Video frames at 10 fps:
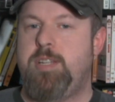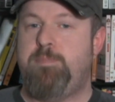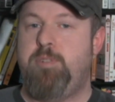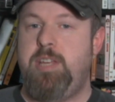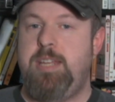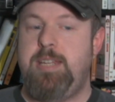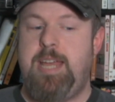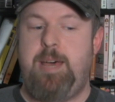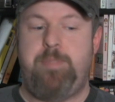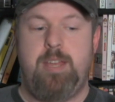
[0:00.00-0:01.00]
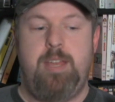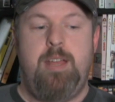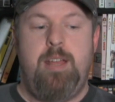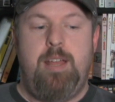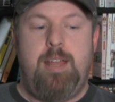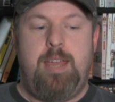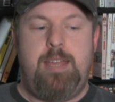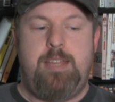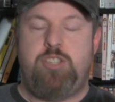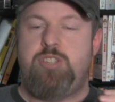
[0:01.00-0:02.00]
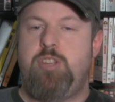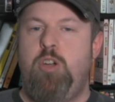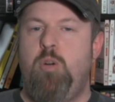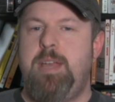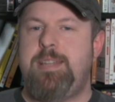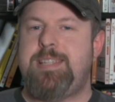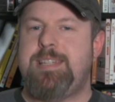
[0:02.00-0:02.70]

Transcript: It's pretty in-depth. It sort